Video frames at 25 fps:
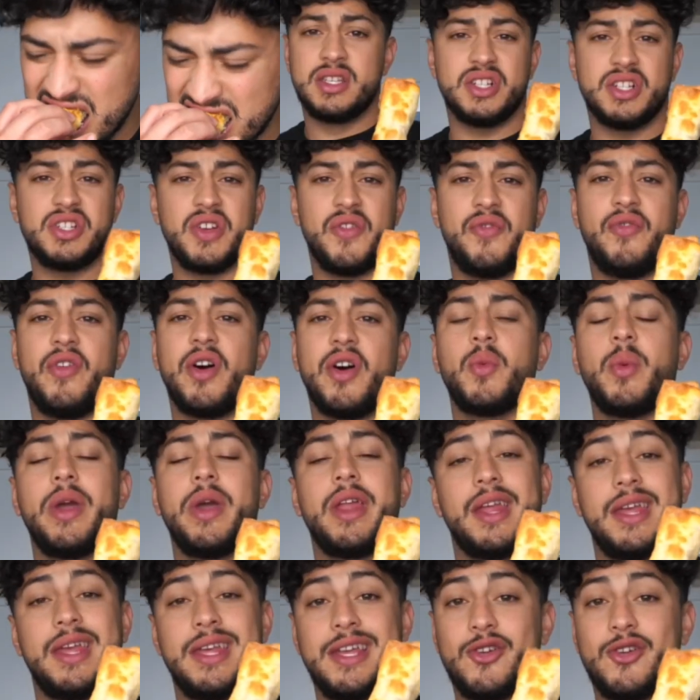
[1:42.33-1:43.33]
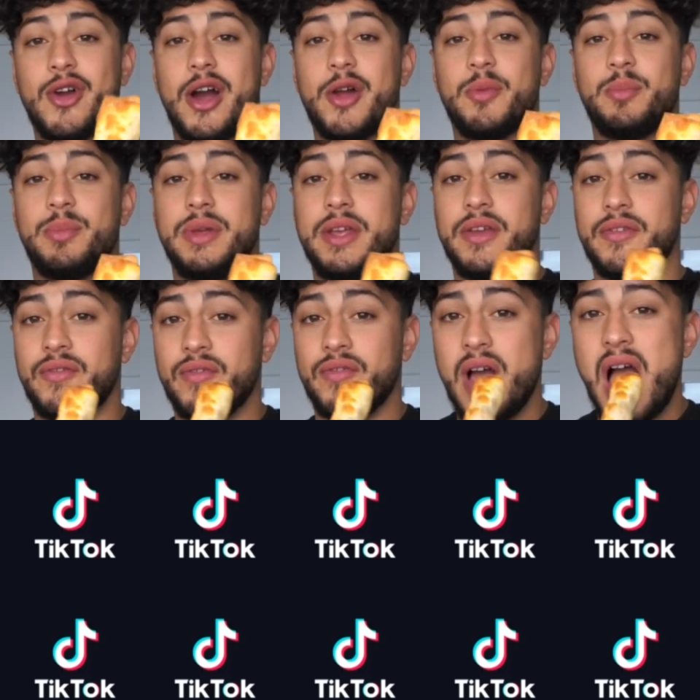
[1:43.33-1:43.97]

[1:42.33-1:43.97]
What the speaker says: Such a fun way to eat ground beef.